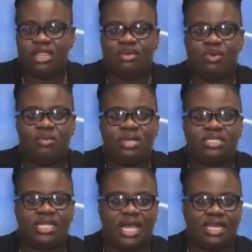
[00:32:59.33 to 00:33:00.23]
Prime
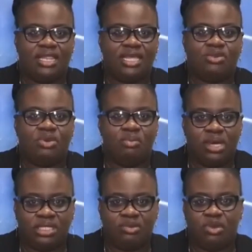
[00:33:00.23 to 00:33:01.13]
Minister added that we
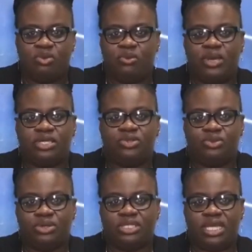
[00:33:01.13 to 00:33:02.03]
must be prepared to
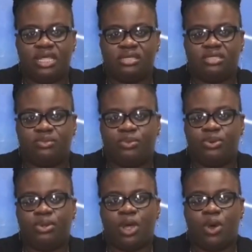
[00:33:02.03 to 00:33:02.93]
work together to
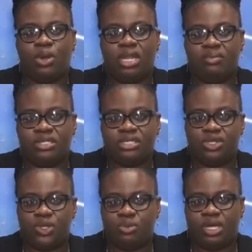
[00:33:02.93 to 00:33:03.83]
pool our limited human